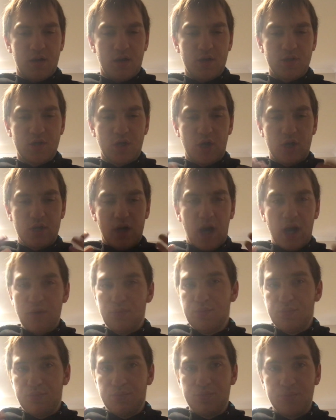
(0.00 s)
You know, I
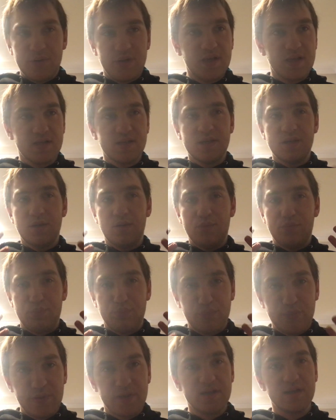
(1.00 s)
really,
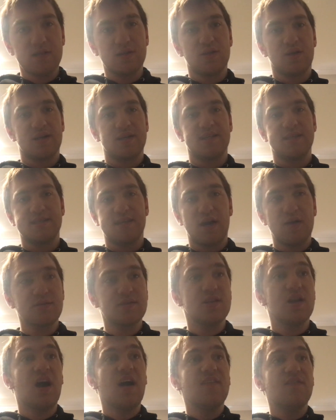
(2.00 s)
really liked his character.
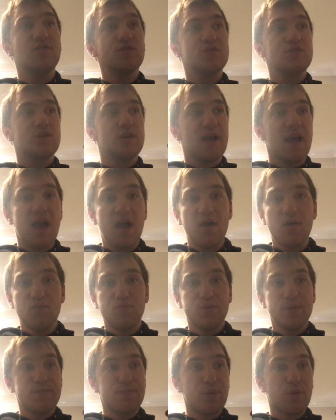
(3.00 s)
And I thought, you know,
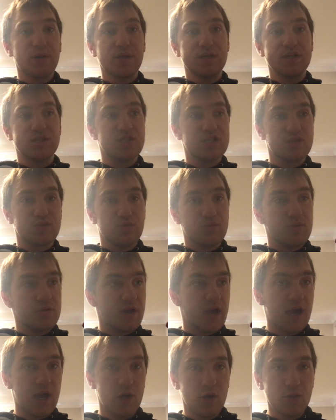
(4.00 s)
everybody just
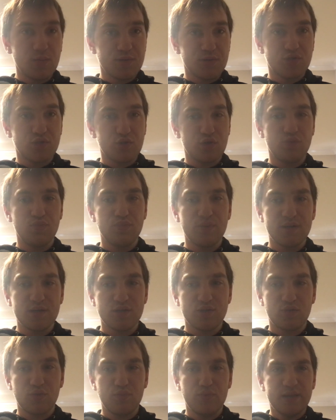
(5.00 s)
helped to really
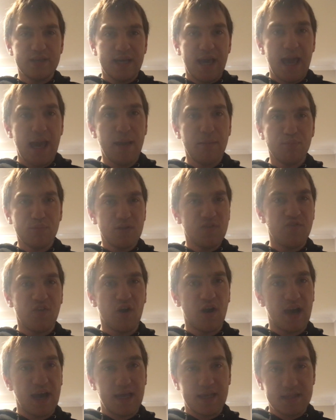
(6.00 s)

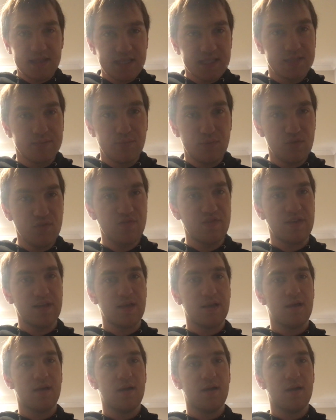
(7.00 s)
amplify this movie.